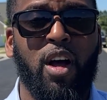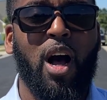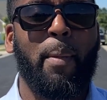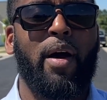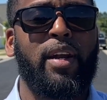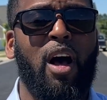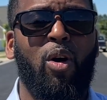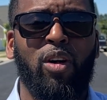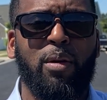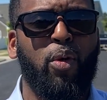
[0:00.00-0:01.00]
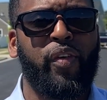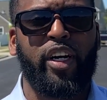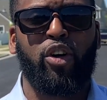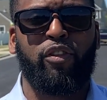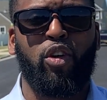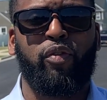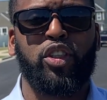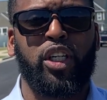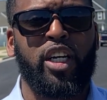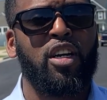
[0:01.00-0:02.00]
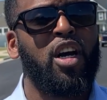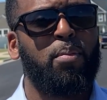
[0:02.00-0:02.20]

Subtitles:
about not only moving in Norfolk, Virginia,